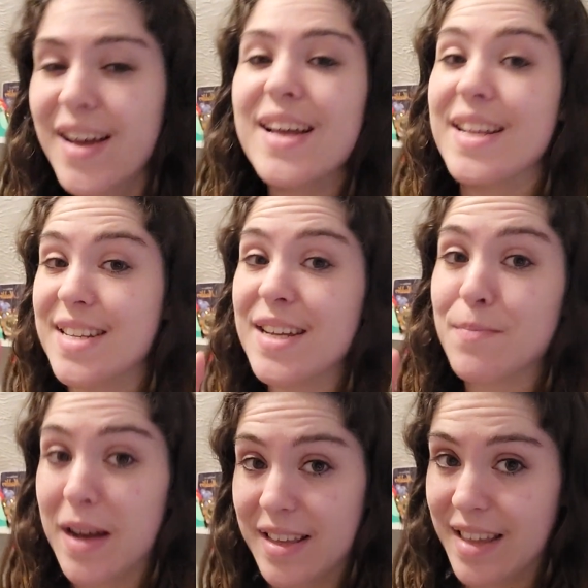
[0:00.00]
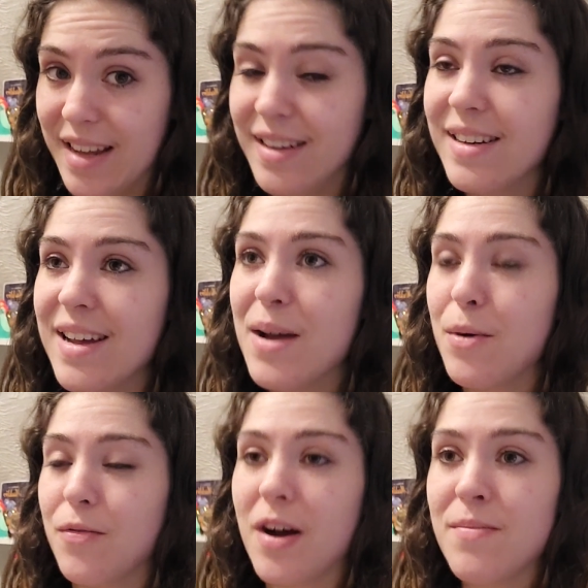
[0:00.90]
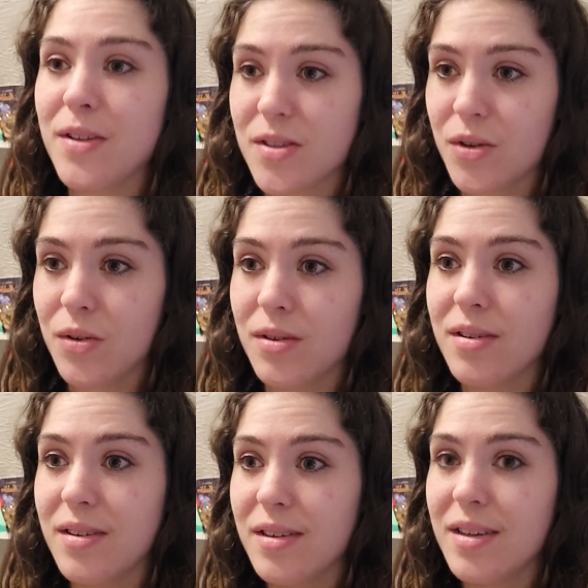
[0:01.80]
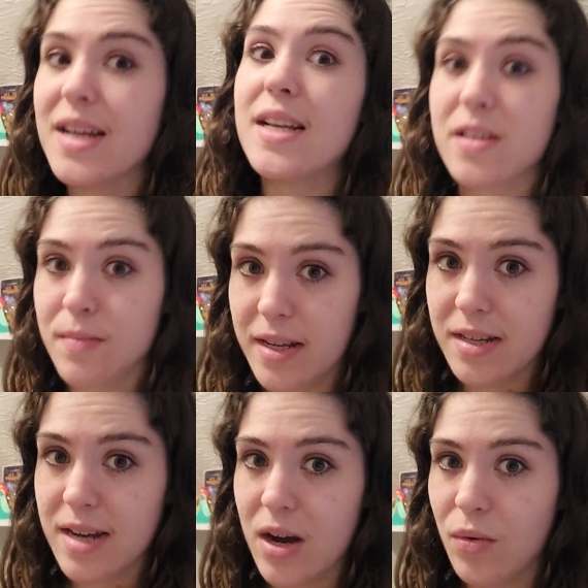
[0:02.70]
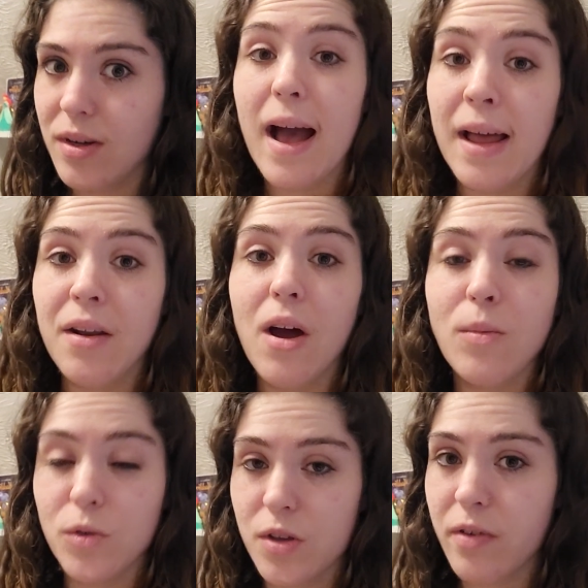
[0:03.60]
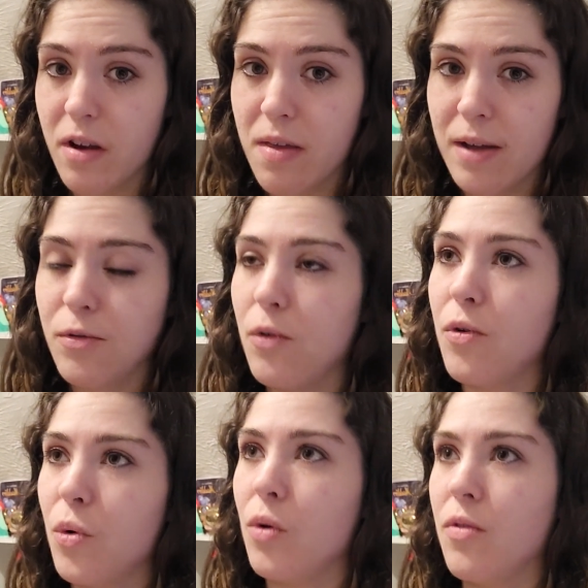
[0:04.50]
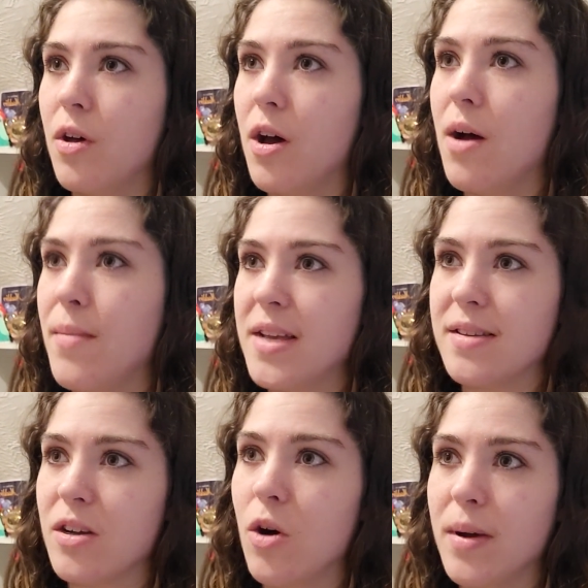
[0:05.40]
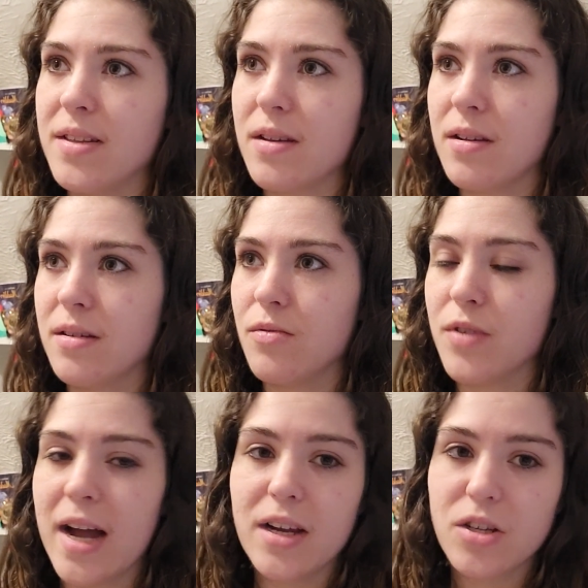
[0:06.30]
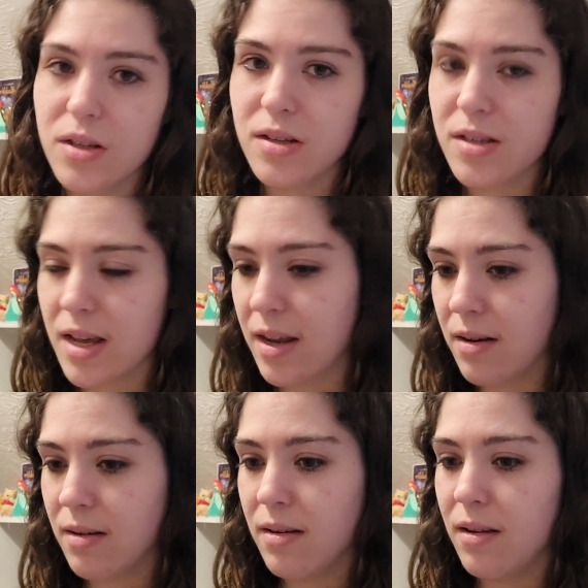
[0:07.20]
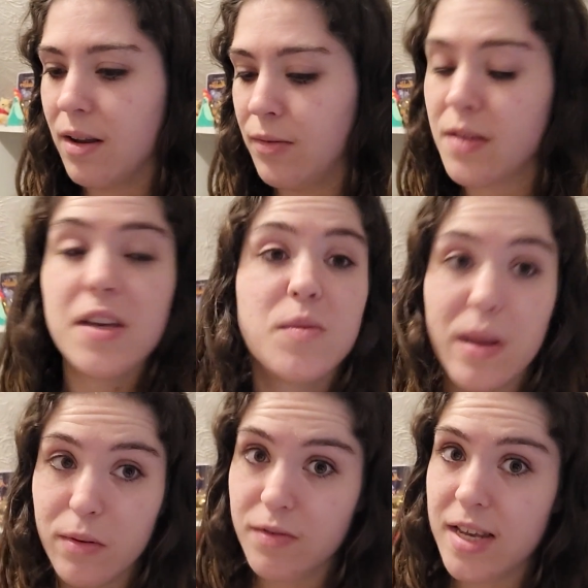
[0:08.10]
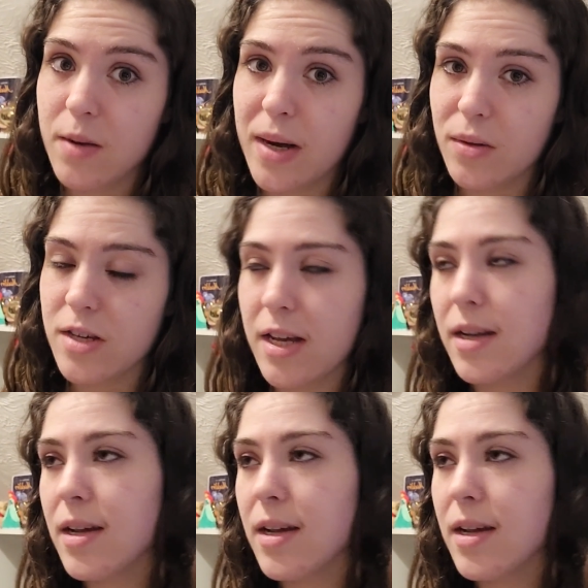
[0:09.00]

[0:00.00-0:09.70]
It did back then, but 5 months on, it doesn't matter now. And I'm also very thankful for all of the amazing comments and reactions and lovely things people have said about it.